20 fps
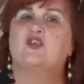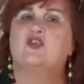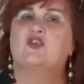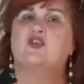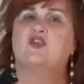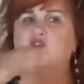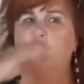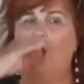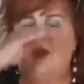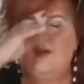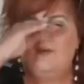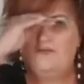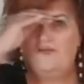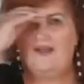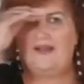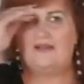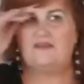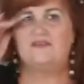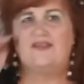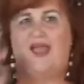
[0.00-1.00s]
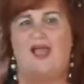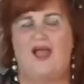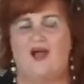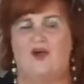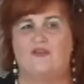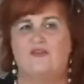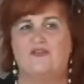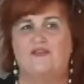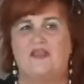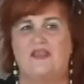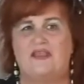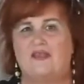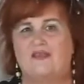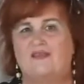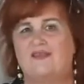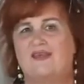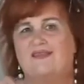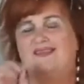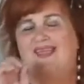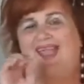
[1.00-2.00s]
So John fell down thinking
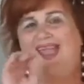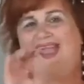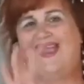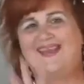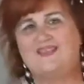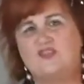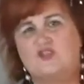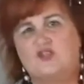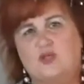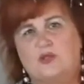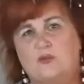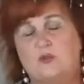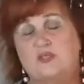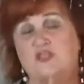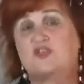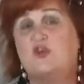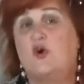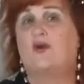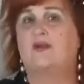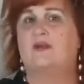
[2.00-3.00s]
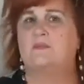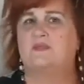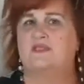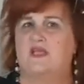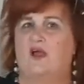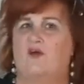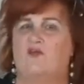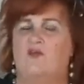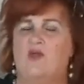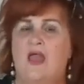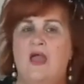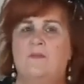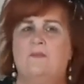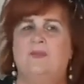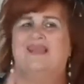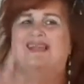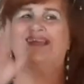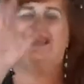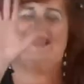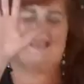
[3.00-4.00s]
that the angel was God himself.
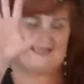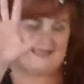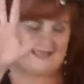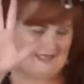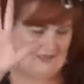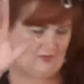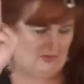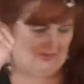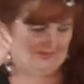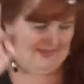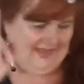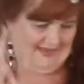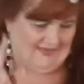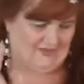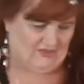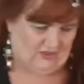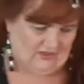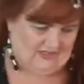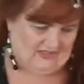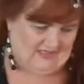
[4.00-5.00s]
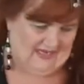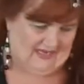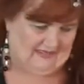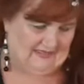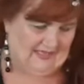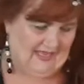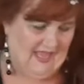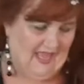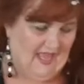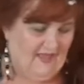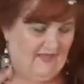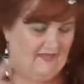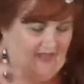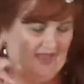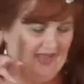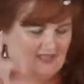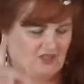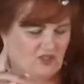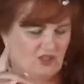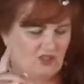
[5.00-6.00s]
But listen what the angel said. The
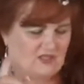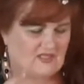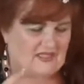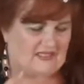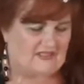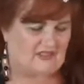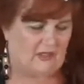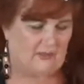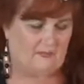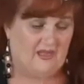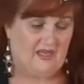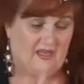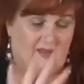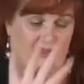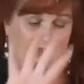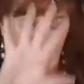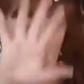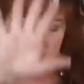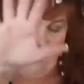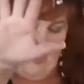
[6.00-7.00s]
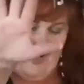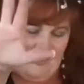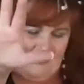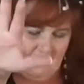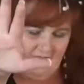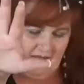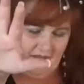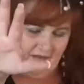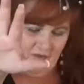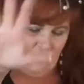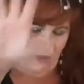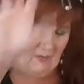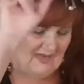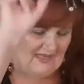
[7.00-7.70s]
angel said to him, refrain, you